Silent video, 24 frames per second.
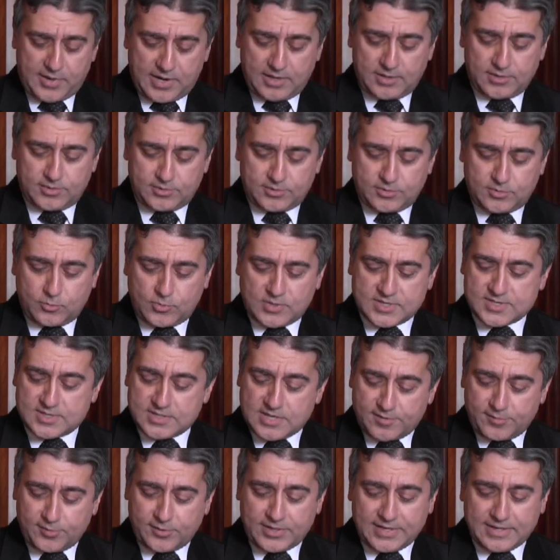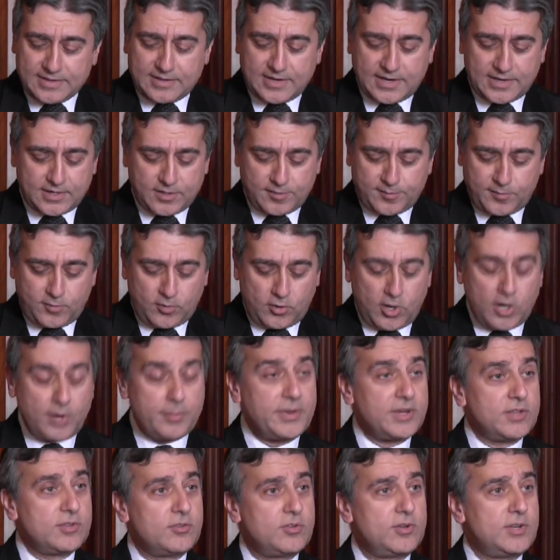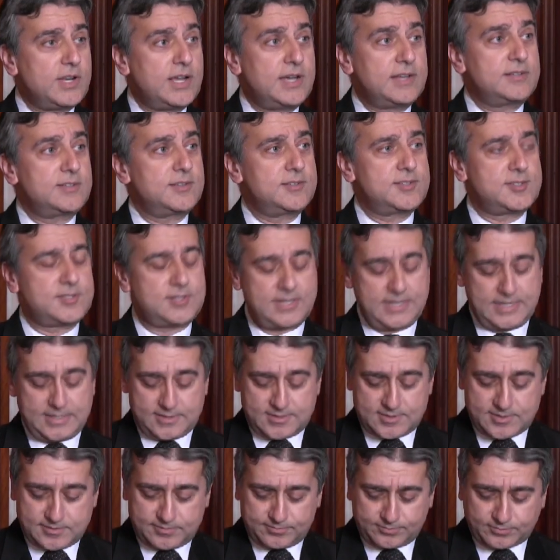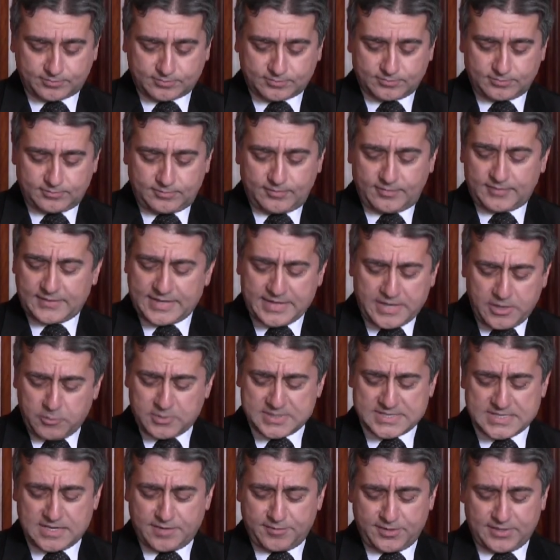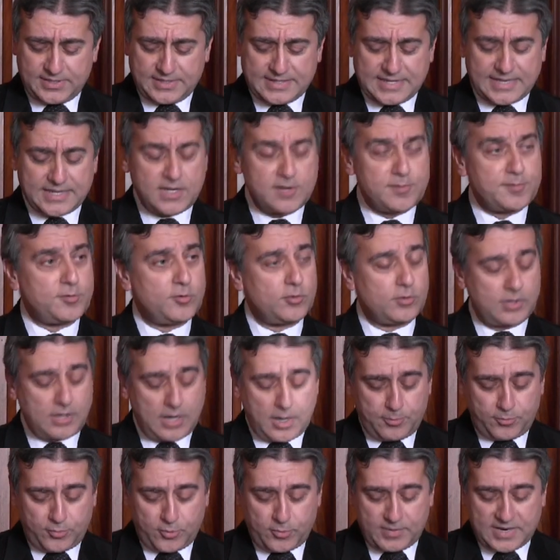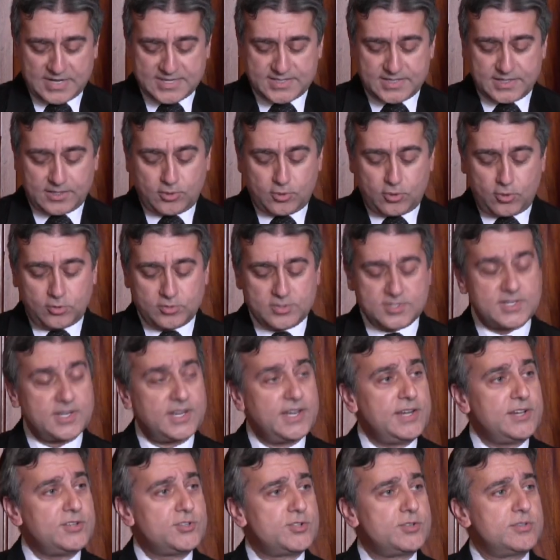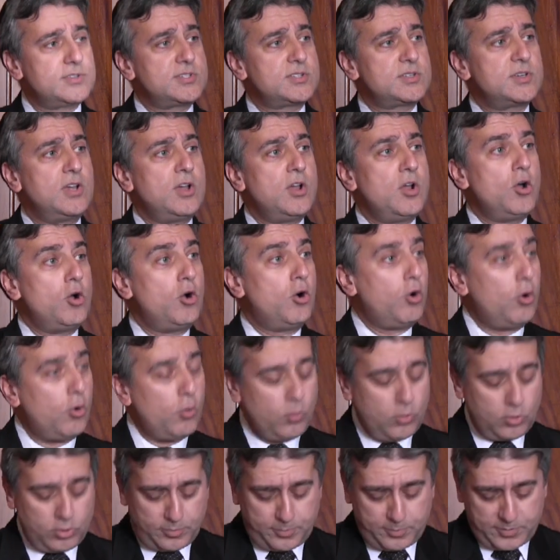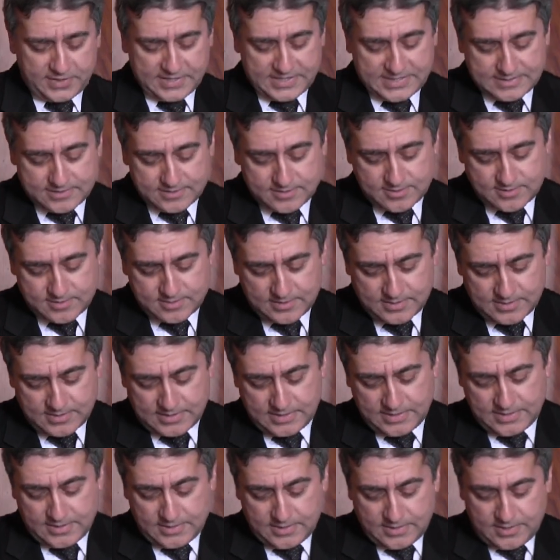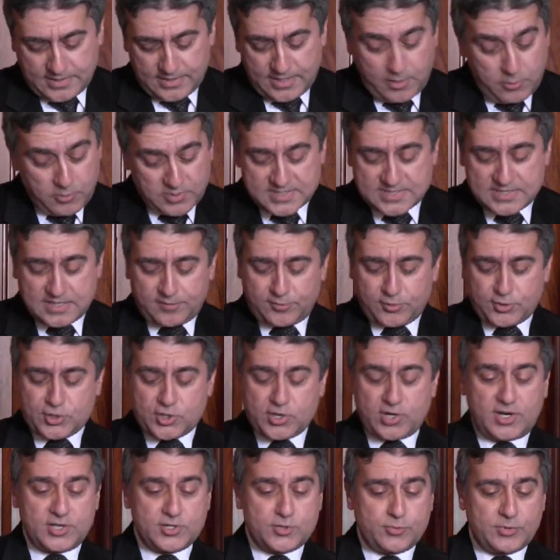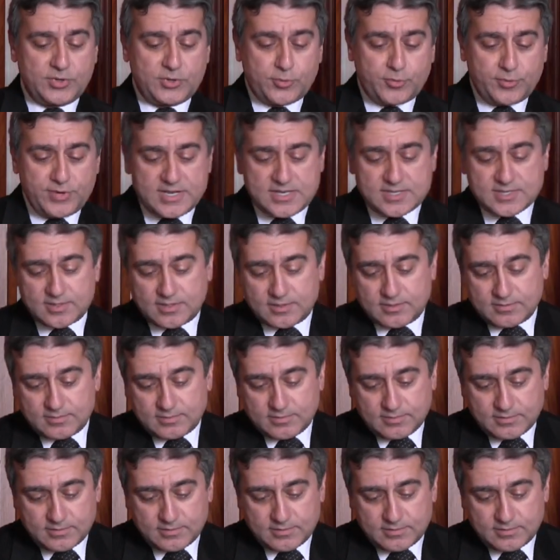Pollard was never indicted for harming the United States. He was never indicted for compromising codes, agents, or war plans. He was never charged with treason.